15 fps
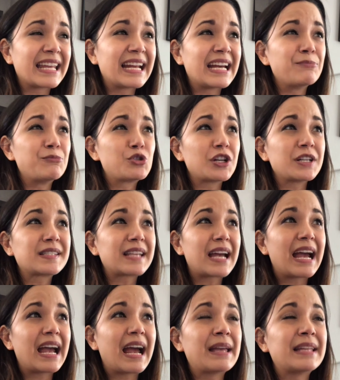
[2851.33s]
and
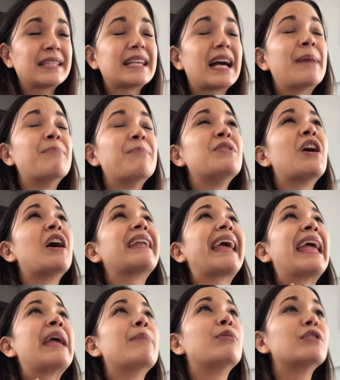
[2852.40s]
I'm not
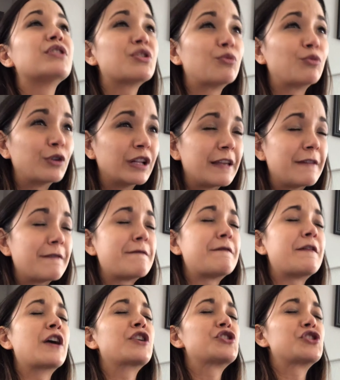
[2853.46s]
able to really
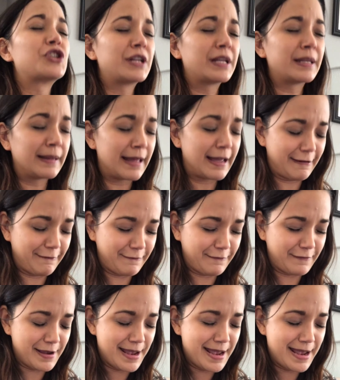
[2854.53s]
function in life.